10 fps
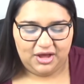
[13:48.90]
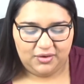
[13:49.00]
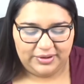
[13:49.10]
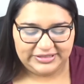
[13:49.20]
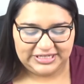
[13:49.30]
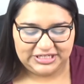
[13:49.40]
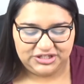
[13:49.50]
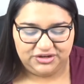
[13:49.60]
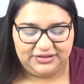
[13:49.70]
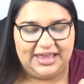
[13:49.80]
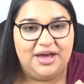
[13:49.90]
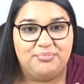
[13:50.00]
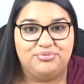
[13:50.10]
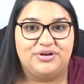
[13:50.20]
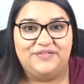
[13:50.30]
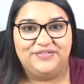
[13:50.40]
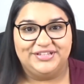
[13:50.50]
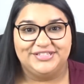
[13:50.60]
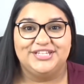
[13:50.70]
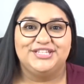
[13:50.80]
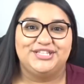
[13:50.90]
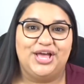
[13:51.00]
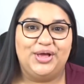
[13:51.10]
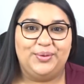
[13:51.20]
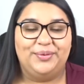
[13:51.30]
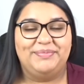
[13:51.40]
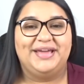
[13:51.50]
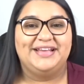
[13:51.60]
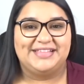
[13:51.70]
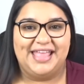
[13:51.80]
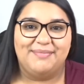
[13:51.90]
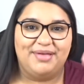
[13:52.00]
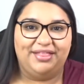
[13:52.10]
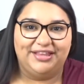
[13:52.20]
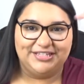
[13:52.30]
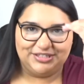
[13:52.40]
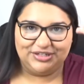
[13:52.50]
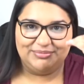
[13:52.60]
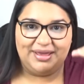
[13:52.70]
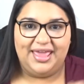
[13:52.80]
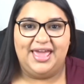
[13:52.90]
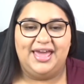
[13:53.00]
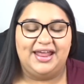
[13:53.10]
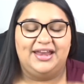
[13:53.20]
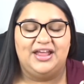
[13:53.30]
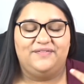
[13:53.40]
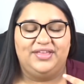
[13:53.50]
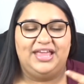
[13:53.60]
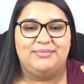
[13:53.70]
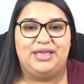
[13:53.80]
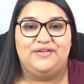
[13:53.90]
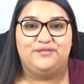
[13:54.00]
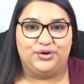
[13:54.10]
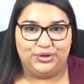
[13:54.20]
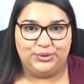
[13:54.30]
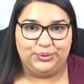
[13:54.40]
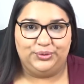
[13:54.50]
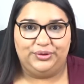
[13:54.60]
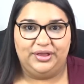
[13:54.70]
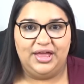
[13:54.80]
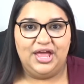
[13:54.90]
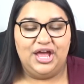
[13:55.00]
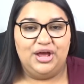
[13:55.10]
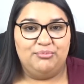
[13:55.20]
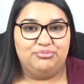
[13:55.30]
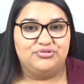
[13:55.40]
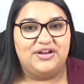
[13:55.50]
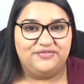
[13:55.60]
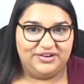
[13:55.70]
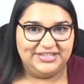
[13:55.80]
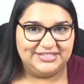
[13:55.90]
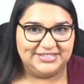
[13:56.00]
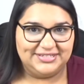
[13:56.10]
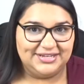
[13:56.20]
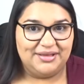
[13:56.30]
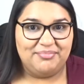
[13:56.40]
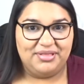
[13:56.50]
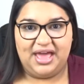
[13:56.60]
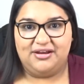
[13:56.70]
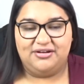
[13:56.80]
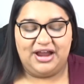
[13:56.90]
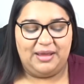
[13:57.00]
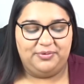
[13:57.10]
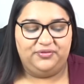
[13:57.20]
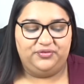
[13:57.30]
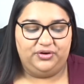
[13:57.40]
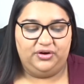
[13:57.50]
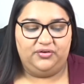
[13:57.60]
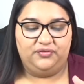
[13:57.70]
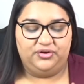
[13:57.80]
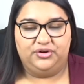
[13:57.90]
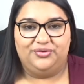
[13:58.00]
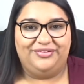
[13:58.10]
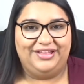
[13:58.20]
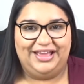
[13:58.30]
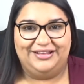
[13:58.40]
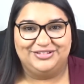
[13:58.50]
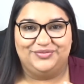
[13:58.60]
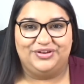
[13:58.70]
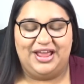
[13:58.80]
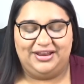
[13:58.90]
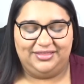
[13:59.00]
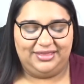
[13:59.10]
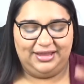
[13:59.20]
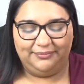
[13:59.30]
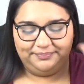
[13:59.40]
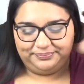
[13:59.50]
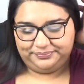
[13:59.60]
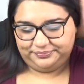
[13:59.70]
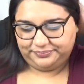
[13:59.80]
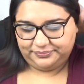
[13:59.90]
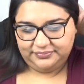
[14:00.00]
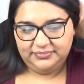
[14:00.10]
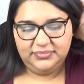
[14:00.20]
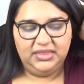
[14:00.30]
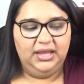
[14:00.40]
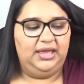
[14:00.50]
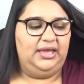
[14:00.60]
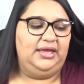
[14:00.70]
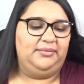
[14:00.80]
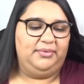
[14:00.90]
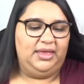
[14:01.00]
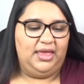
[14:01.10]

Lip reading: what is your layout preference? So because I am a lister in my head, I definitely am a vertical preferenced planner. I prefer vertical layouts over anything. But